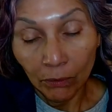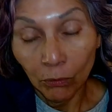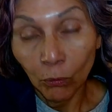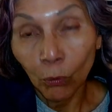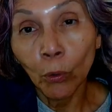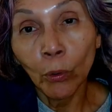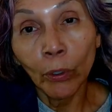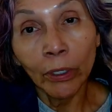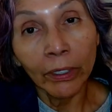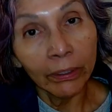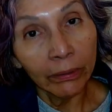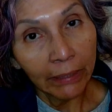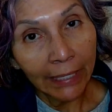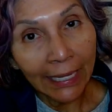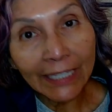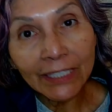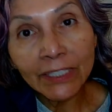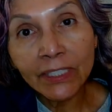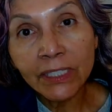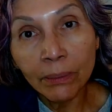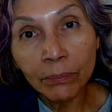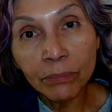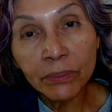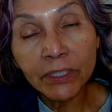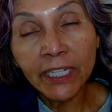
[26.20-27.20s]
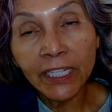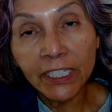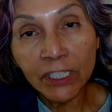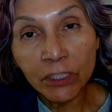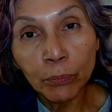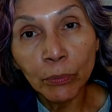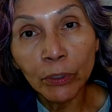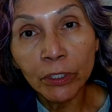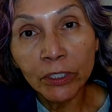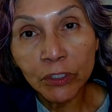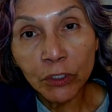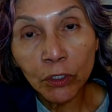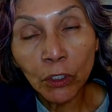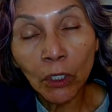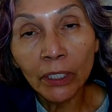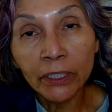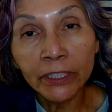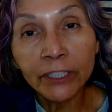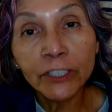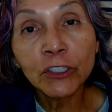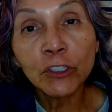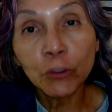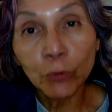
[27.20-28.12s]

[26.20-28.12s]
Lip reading: or as some textbooks call it,